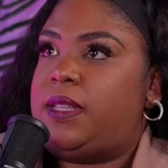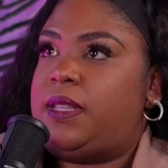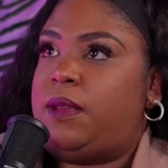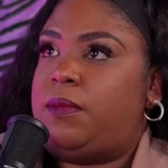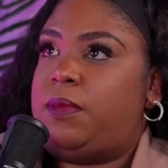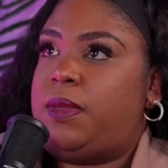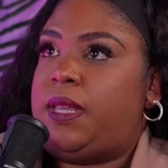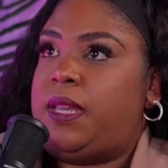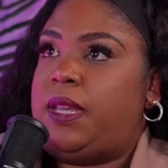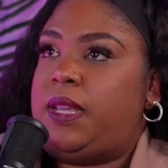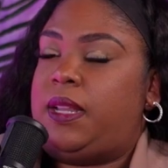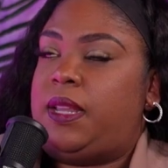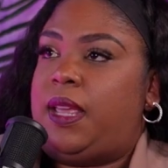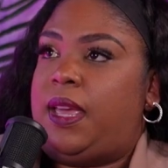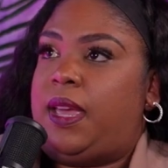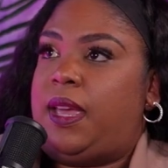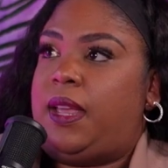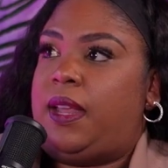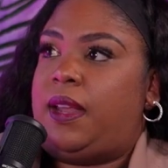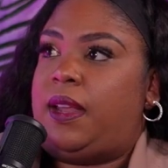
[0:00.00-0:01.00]
something
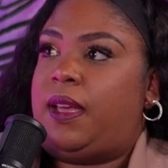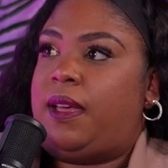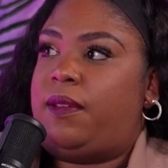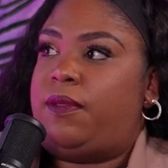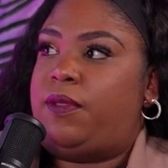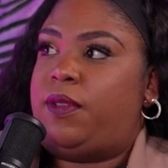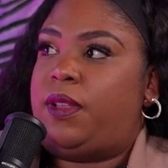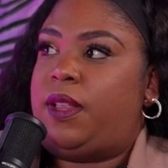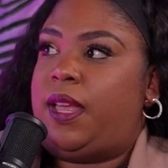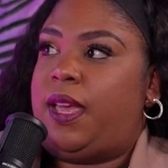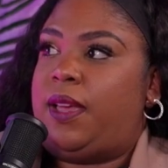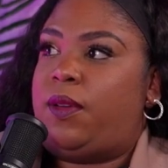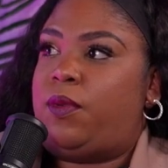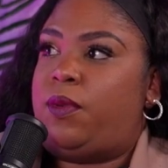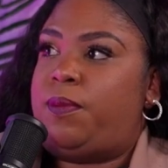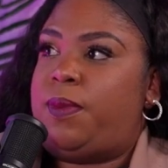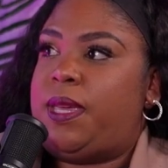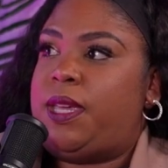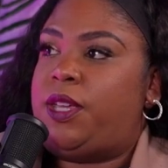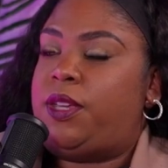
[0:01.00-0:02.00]
that I feel like
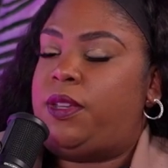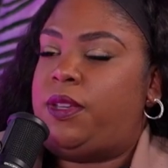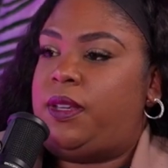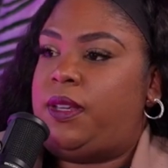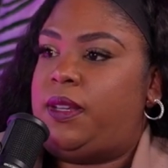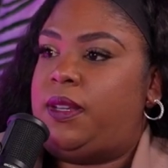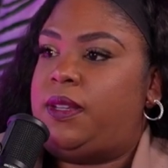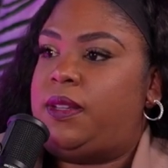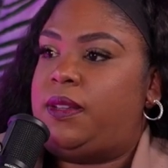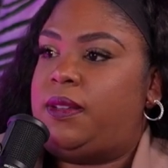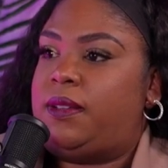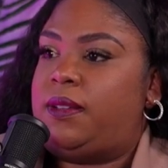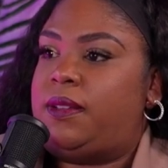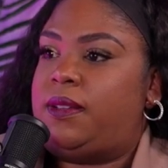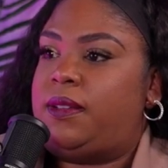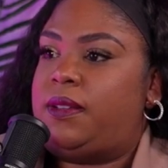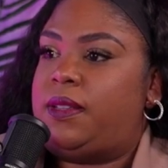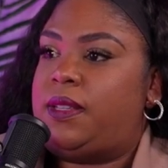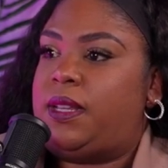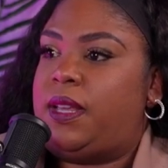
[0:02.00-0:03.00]
would be good
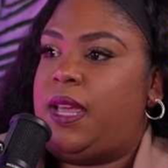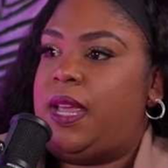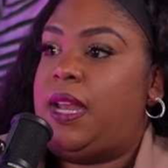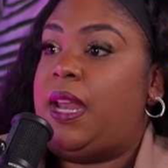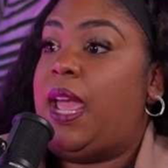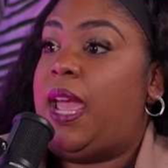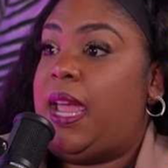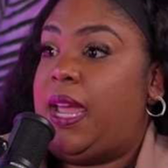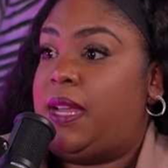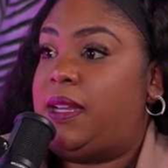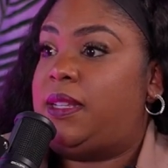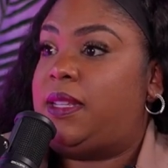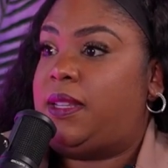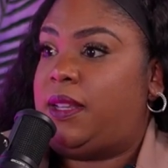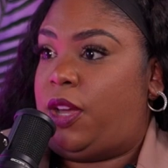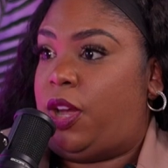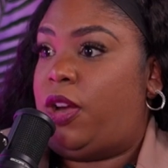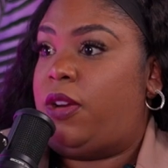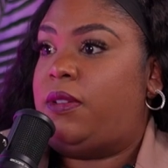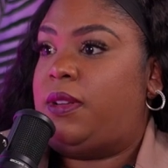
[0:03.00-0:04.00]
to enhance
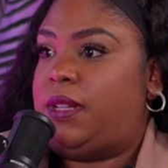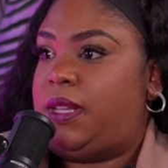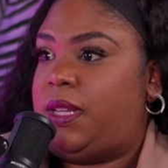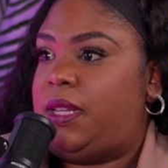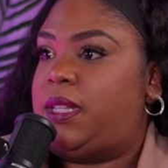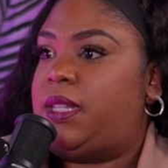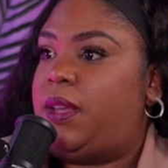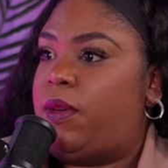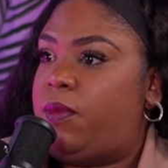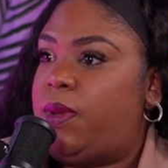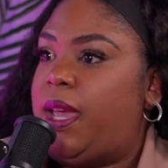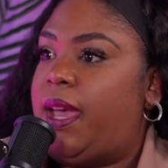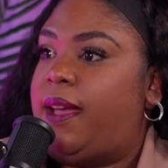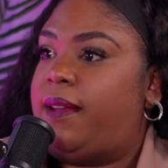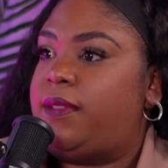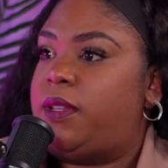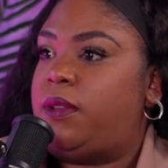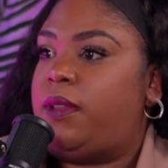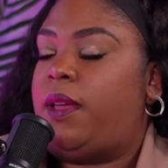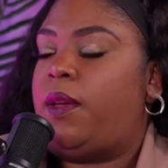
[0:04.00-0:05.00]
the current list that we
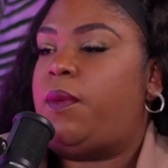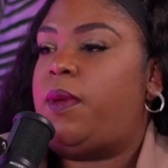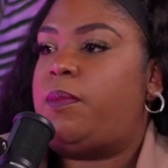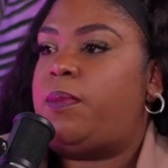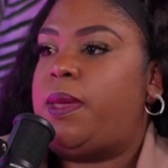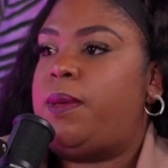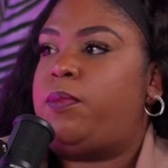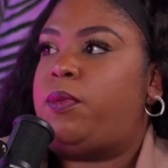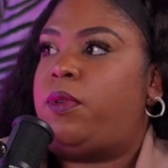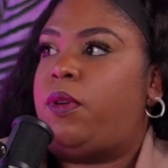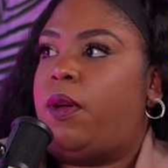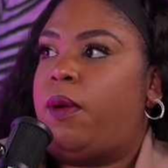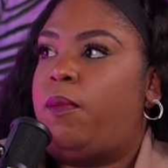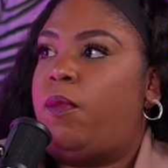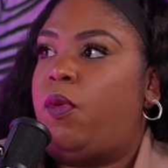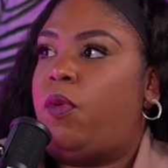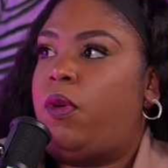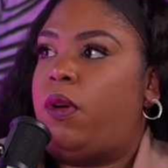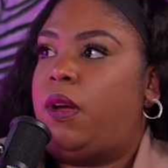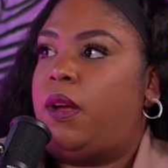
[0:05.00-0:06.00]
have so that way people are
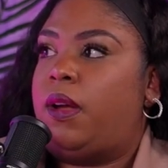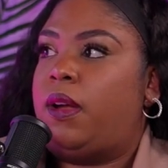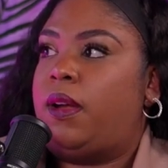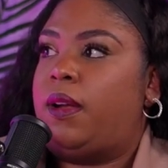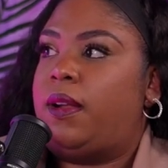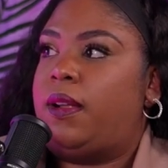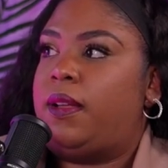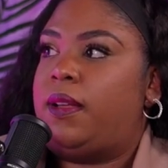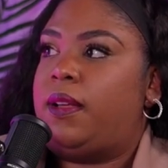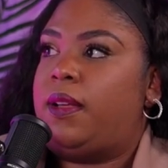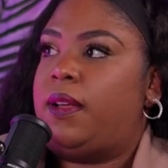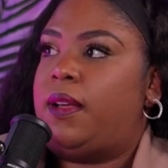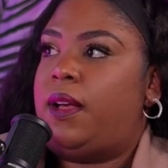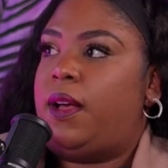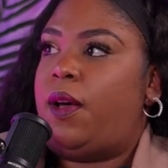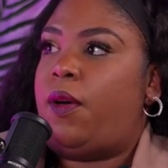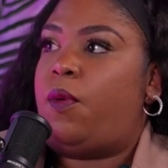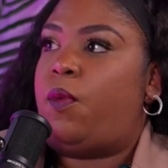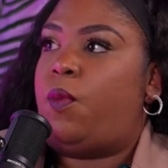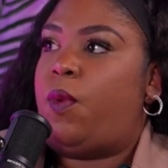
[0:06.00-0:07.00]
more
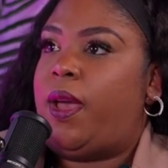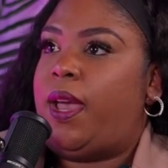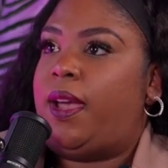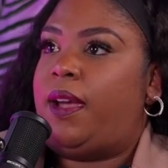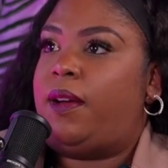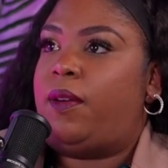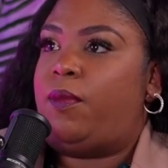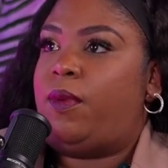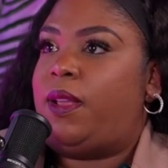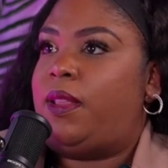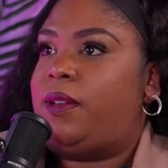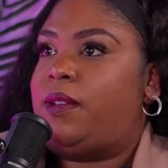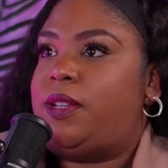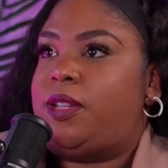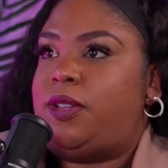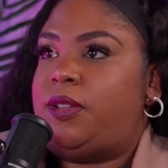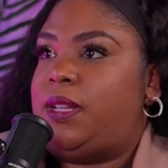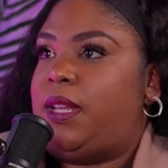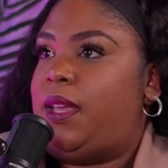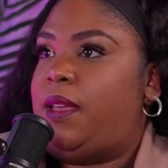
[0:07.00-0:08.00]
aware, whether
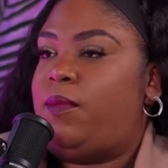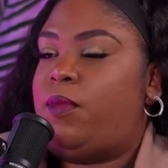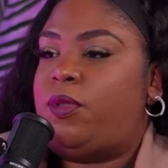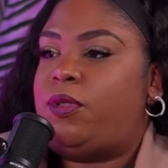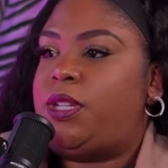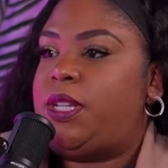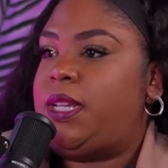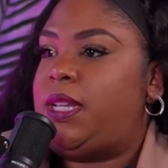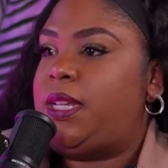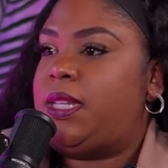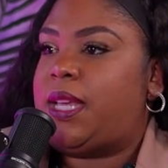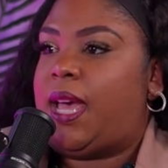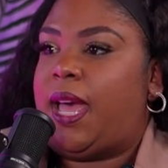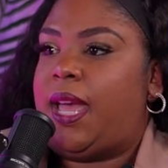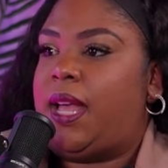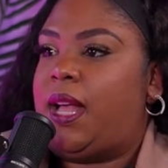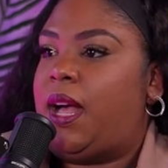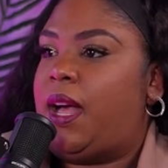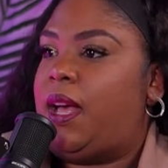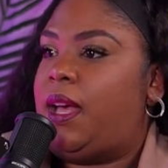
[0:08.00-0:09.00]
it's using emojis,
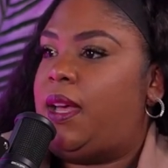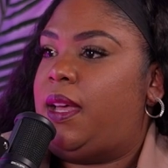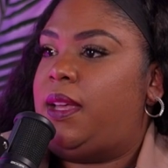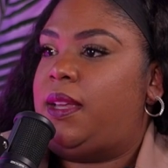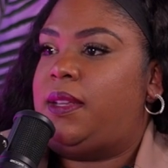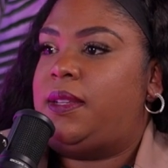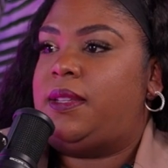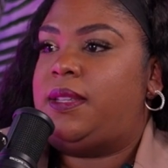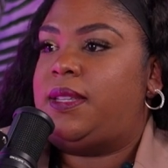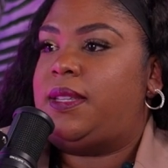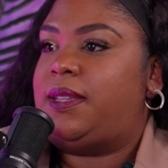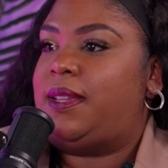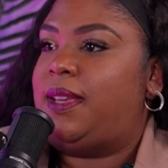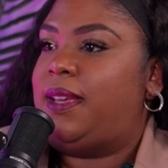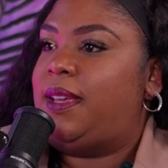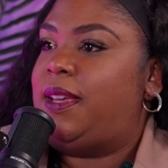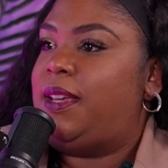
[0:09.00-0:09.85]
icons,